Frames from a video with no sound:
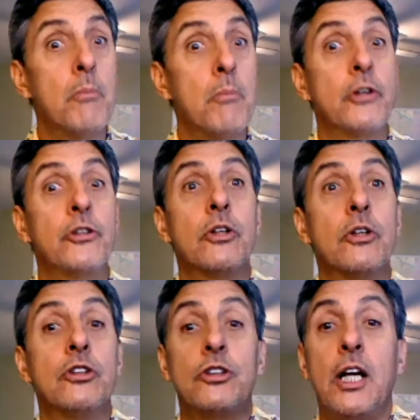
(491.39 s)
but you can
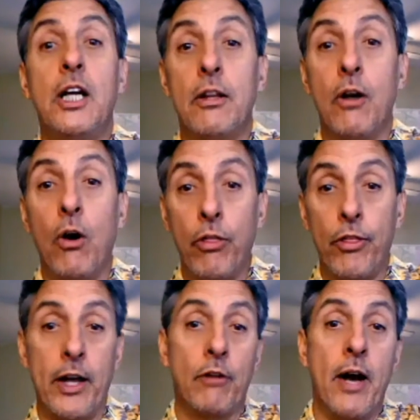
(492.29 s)
see the whole
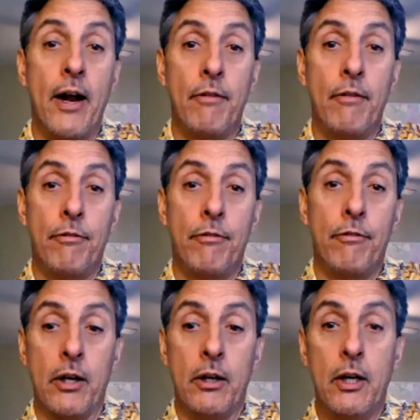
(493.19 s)
thing right out in front
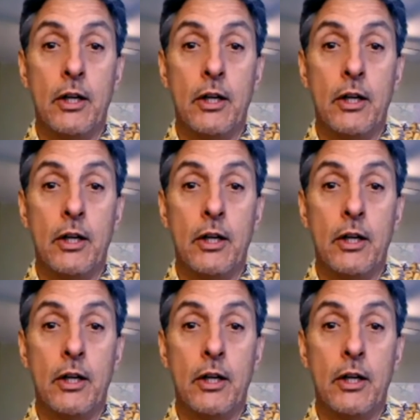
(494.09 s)
of you.